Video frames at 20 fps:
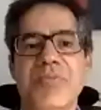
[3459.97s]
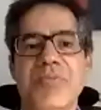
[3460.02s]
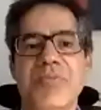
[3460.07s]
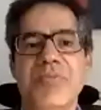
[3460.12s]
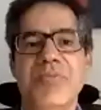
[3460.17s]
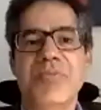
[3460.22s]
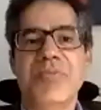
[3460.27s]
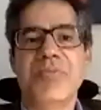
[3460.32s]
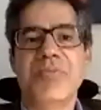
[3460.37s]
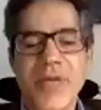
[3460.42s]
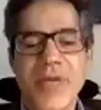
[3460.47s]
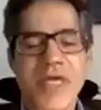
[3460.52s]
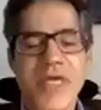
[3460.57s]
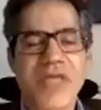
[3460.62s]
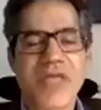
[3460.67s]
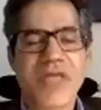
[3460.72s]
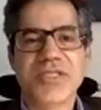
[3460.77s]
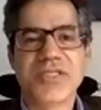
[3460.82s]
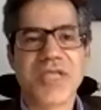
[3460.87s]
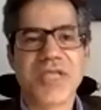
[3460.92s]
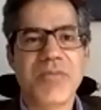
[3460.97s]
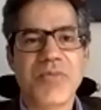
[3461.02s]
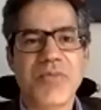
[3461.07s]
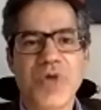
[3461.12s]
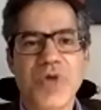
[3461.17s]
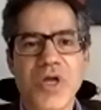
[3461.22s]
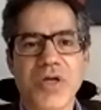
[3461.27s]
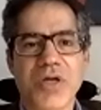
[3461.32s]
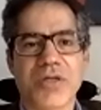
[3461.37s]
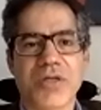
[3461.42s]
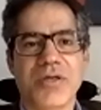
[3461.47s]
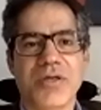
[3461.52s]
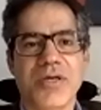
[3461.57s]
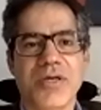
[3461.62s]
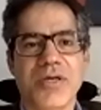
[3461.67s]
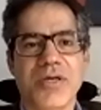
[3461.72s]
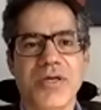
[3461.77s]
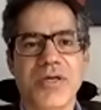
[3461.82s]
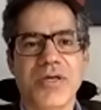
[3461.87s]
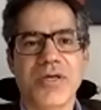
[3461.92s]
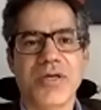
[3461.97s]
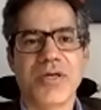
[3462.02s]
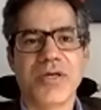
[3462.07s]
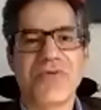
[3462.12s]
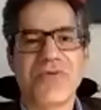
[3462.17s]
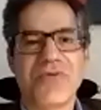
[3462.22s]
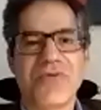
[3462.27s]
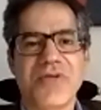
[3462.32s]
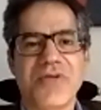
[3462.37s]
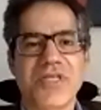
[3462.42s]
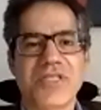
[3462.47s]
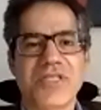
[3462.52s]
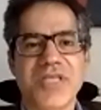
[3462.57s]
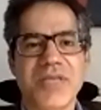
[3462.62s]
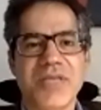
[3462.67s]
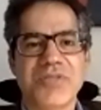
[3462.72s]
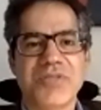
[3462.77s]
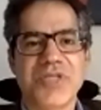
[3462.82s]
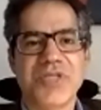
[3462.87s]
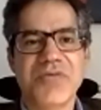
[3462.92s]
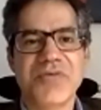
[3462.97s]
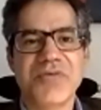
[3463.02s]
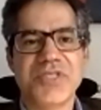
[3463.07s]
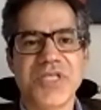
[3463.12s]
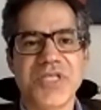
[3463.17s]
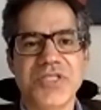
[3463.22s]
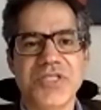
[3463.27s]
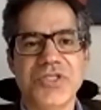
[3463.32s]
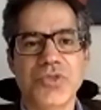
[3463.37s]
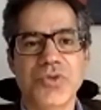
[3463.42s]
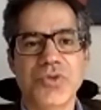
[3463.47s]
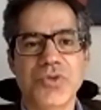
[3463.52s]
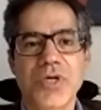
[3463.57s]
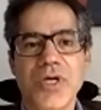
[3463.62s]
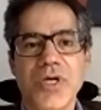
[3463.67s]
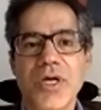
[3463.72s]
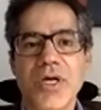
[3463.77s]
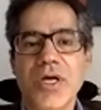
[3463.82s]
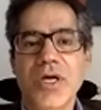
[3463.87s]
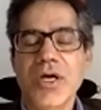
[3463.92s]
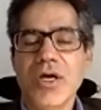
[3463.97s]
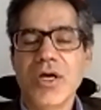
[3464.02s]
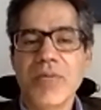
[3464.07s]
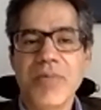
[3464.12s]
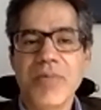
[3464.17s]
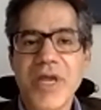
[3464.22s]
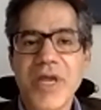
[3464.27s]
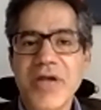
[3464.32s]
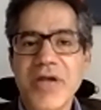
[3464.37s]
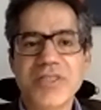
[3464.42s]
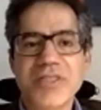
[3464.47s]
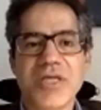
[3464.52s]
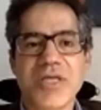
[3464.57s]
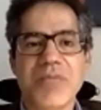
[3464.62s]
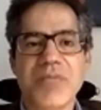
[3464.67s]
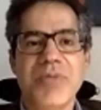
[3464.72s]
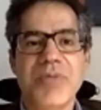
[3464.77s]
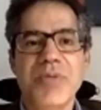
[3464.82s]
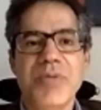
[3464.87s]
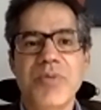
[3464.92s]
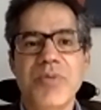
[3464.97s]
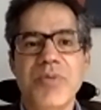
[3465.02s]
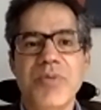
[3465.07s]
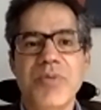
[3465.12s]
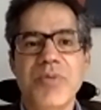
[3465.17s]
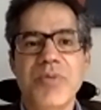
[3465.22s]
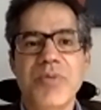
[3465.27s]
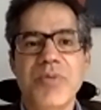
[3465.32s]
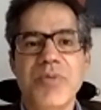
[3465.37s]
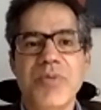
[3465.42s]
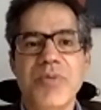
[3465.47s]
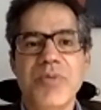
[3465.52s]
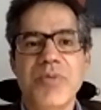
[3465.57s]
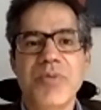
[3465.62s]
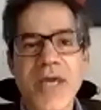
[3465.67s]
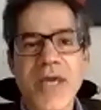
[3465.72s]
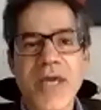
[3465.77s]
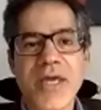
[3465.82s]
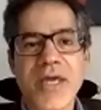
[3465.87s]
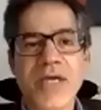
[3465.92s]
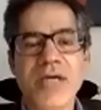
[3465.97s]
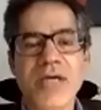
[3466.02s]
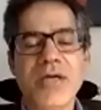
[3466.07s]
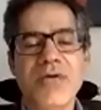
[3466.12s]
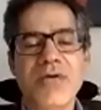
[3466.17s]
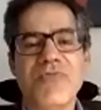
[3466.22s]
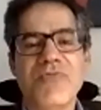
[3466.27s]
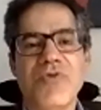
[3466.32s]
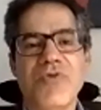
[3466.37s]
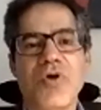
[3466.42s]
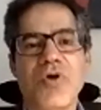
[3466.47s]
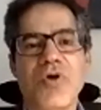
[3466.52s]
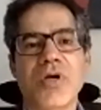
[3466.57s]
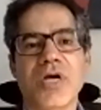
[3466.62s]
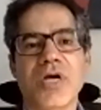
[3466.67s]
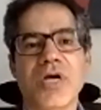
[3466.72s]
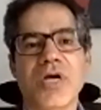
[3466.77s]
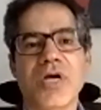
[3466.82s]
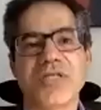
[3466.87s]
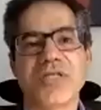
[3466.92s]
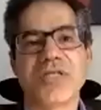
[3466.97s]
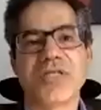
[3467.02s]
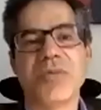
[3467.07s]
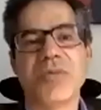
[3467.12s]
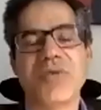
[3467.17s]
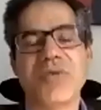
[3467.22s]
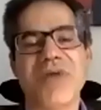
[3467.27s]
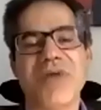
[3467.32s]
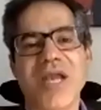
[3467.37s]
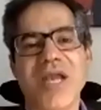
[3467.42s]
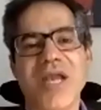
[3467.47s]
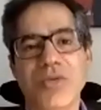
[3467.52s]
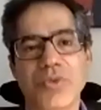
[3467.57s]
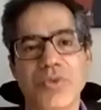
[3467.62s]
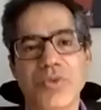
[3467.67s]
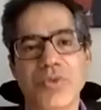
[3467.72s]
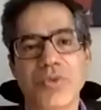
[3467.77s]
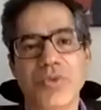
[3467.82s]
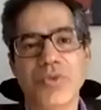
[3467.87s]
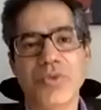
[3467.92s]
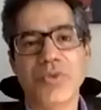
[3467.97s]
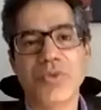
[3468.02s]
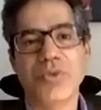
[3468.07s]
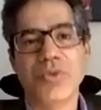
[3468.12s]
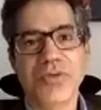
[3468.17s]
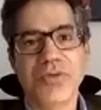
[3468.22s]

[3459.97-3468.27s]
who are making the same product as you or offering the same service as you. Competitors are people who are vying for customer value with you.